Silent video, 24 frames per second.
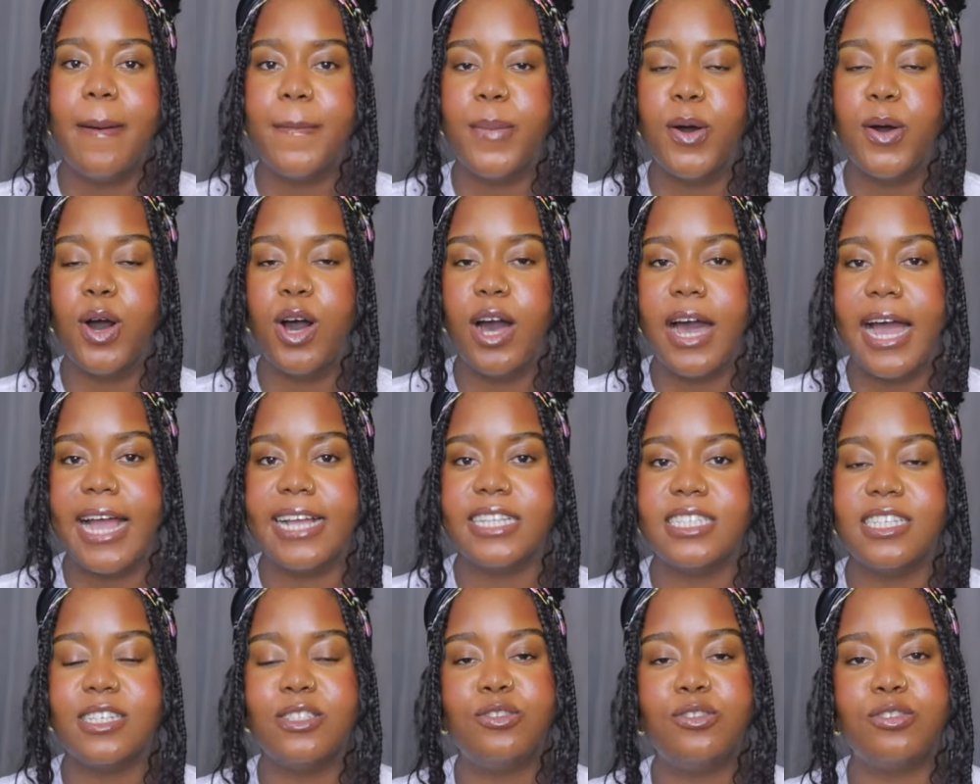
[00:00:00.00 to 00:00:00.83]
But
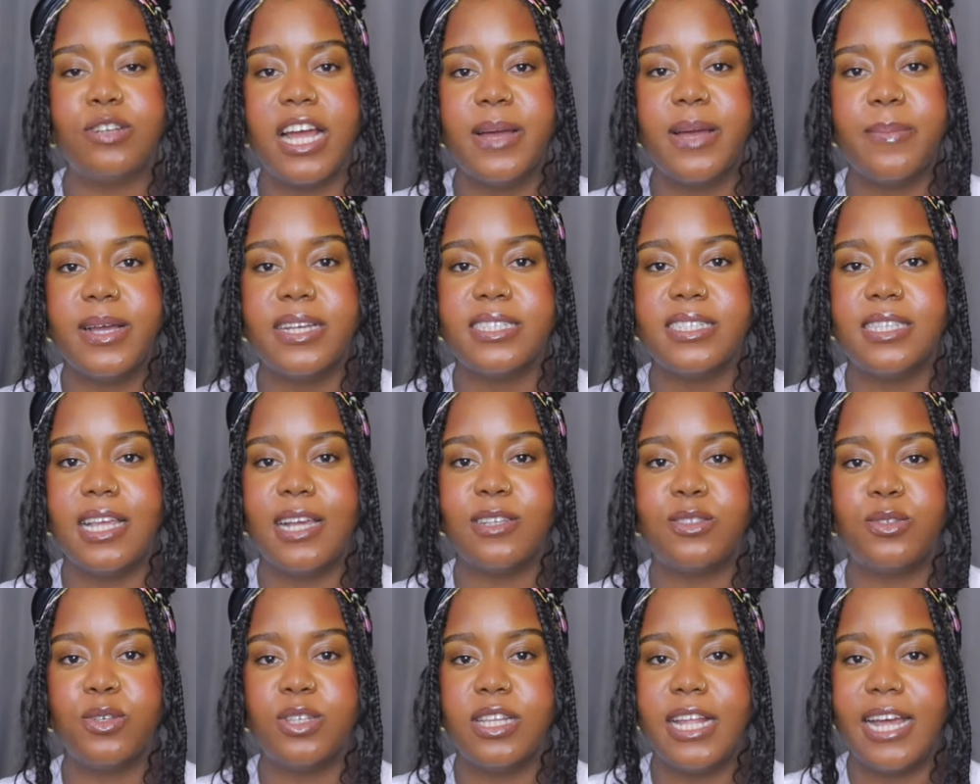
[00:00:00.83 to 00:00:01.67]
I did
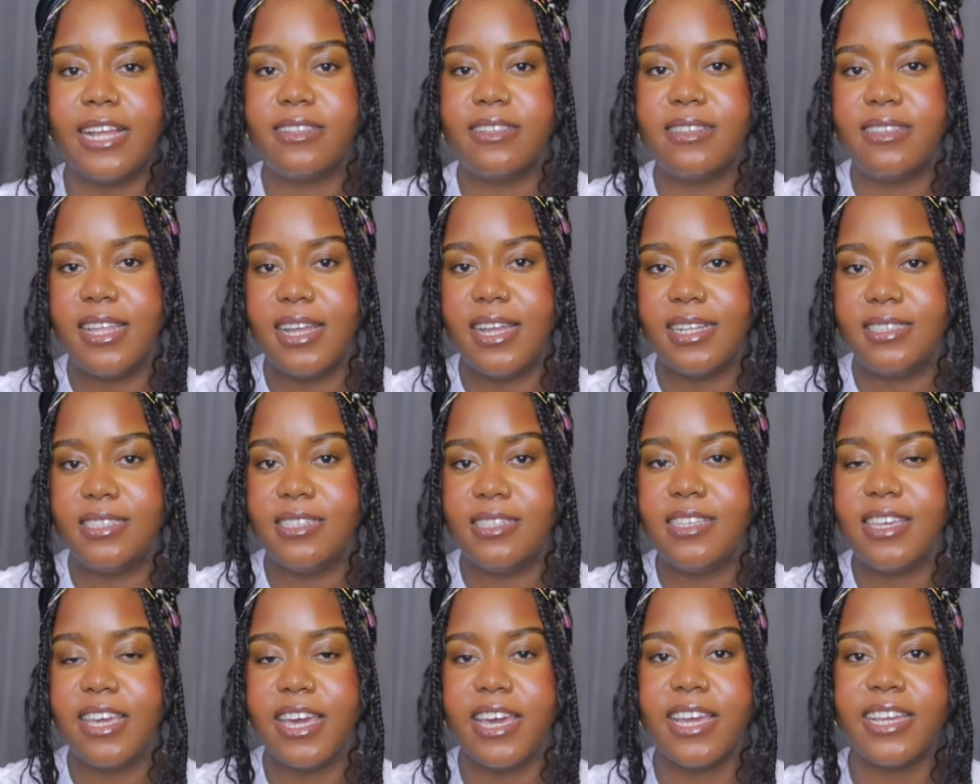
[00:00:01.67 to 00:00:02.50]
trimester, so that
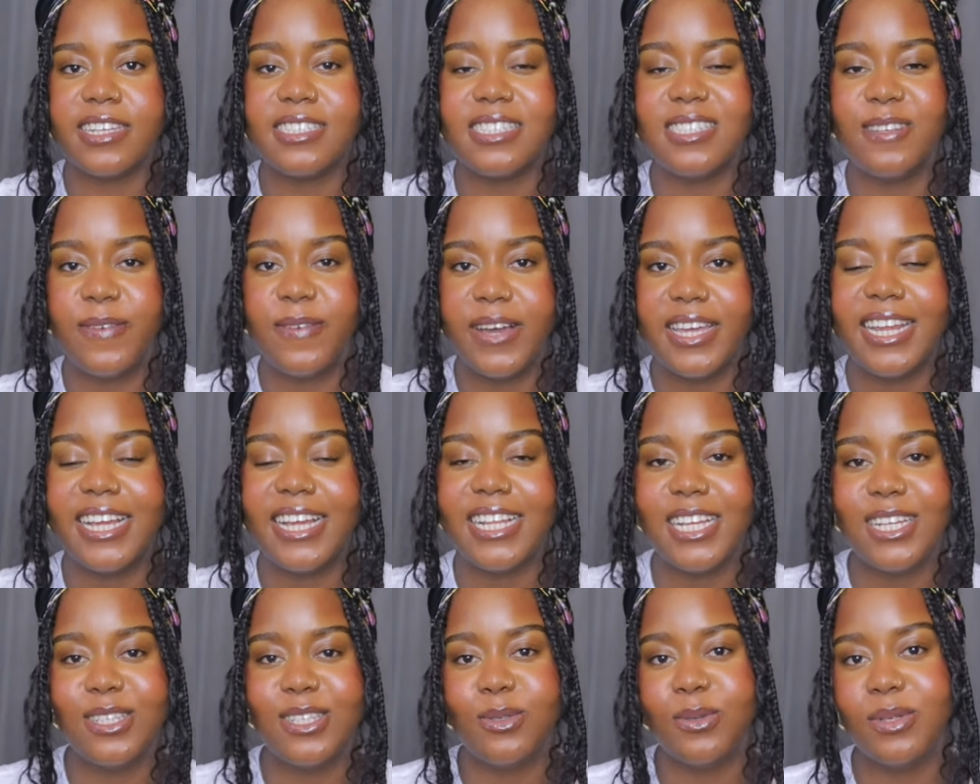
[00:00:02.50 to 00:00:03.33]
30k is
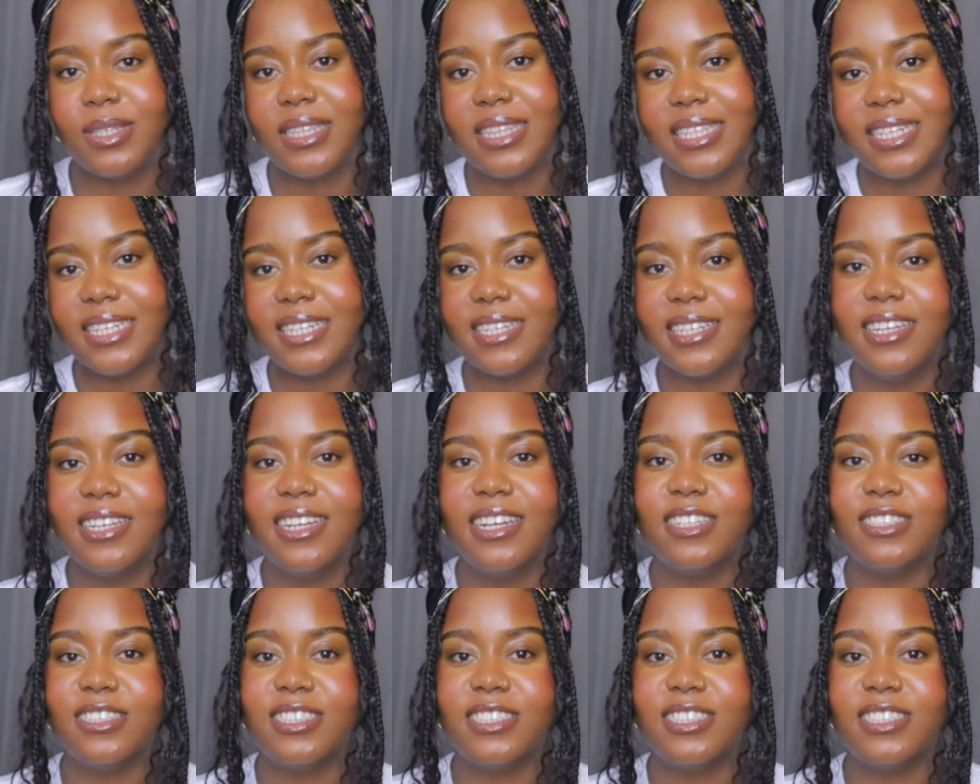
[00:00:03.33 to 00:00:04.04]
divided into 3.